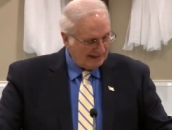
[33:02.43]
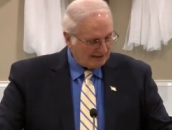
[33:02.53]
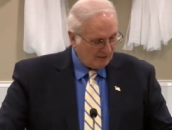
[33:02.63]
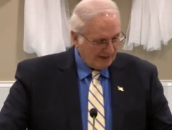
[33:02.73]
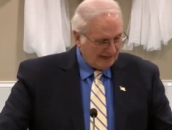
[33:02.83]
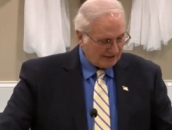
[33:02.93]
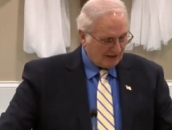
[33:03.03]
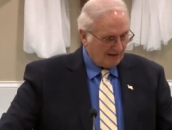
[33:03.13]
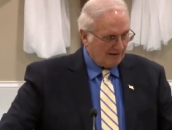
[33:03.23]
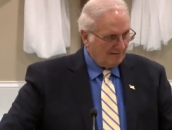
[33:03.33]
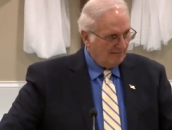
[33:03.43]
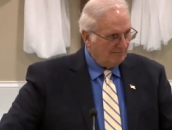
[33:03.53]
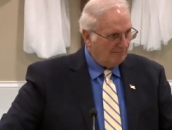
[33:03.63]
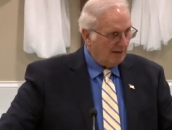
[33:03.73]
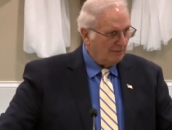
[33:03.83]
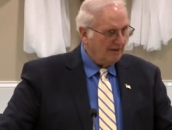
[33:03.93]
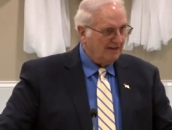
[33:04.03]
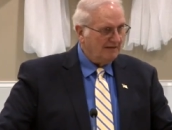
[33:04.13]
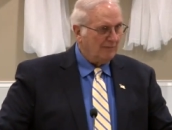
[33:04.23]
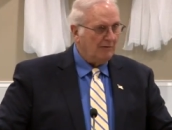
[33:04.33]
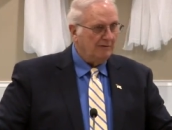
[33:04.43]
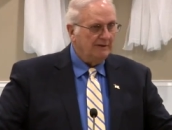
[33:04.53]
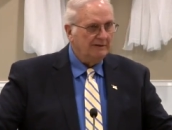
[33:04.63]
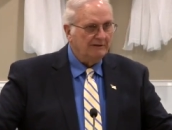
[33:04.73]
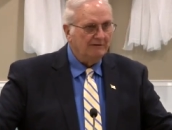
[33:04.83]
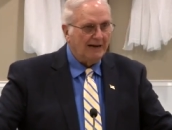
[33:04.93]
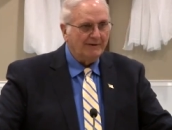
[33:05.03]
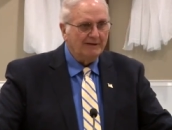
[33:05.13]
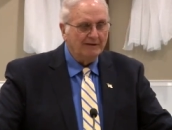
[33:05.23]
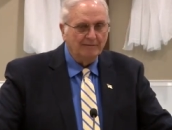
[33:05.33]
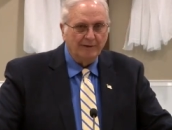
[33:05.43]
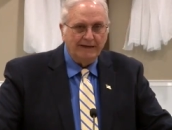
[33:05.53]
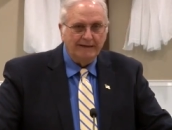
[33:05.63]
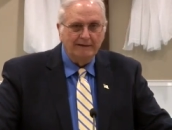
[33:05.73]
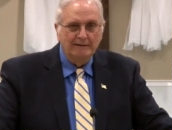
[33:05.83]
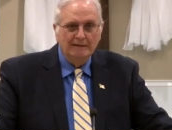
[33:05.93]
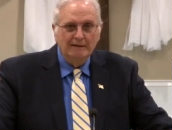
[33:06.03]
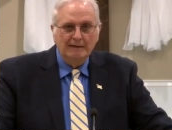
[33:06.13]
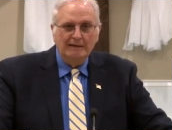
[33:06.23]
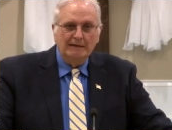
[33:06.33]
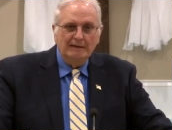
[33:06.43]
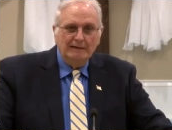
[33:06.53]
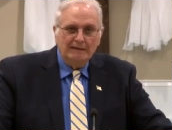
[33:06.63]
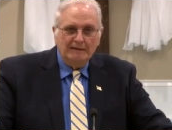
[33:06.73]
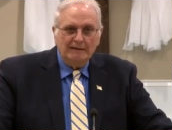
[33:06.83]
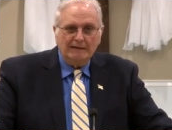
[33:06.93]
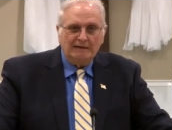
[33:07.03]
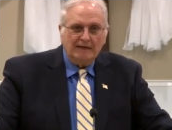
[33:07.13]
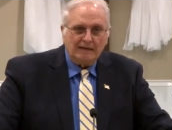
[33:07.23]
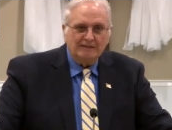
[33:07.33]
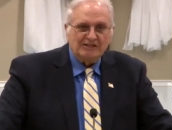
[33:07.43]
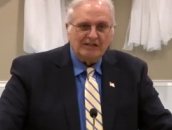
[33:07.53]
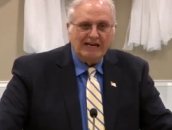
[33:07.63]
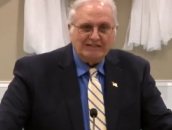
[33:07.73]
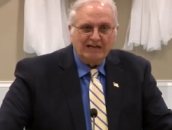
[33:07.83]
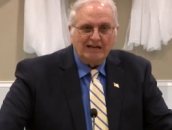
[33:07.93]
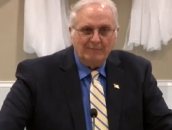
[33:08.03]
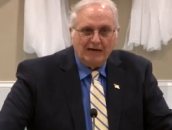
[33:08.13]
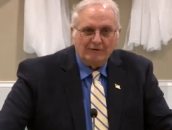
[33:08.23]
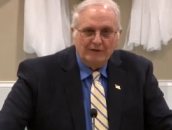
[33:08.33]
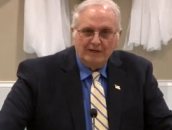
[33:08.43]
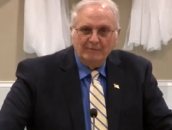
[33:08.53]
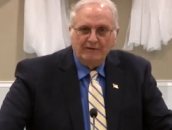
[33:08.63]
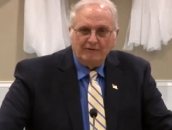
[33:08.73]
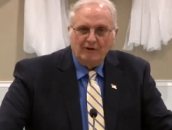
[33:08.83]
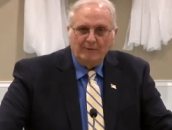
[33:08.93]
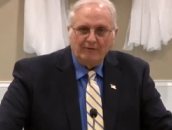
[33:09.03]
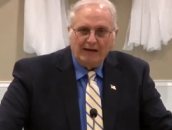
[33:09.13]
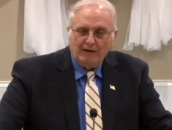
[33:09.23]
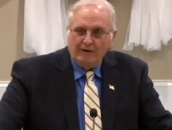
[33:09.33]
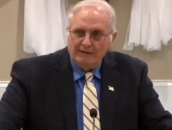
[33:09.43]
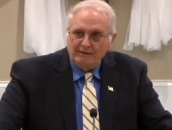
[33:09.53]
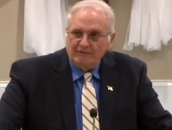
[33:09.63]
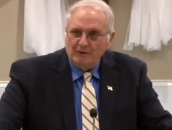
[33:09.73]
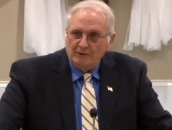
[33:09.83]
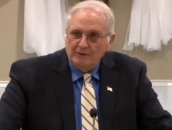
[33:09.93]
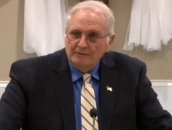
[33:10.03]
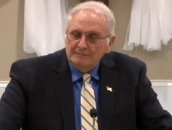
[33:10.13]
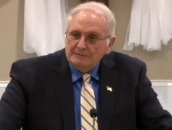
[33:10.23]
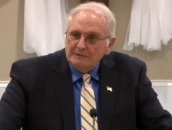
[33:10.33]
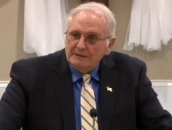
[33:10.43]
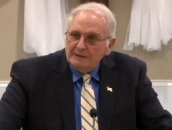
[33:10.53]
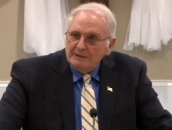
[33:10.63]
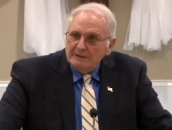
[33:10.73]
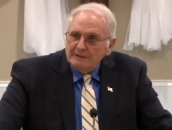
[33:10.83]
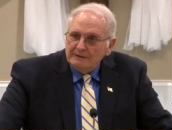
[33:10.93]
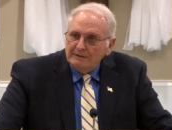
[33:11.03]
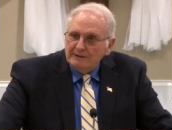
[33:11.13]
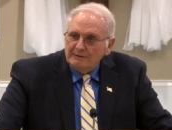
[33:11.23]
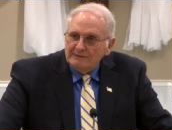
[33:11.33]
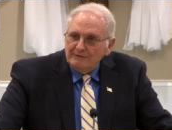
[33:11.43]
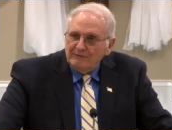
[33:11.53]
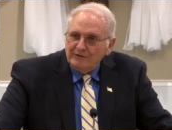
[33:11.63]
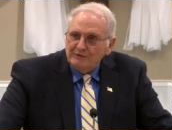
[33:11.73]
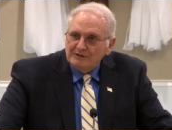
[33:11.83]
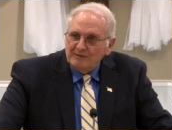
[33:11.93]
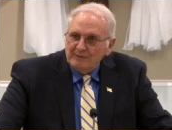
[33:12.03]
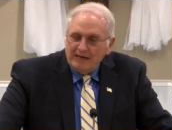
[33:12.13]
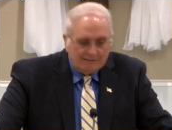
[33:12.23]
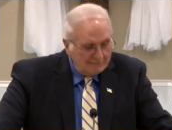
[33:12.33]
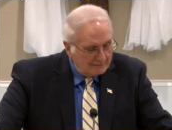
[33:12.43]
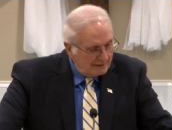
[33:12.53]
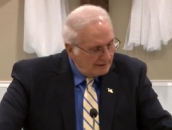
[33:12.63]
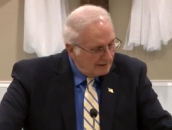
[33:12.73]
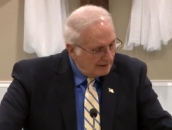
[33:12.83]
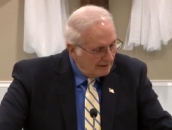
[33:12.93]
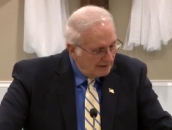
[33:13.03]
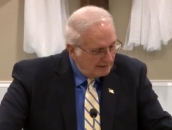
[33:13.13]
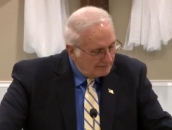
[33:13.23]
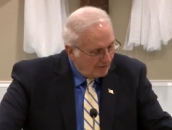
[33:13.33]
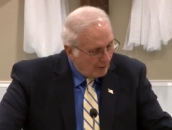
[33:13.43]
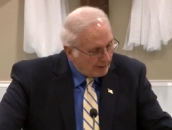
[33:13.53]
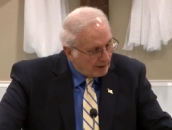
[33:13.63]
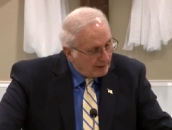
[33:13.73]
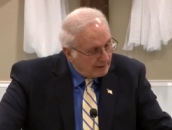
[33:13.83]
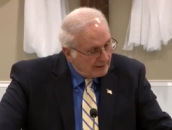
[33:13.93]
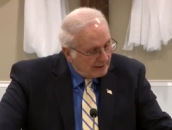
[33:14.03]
And so when I start mumbling and moaning and griping and complaining and kicking the slats out of my crib and throwing my rattler out on the floor, you know, refusing my uh, formula,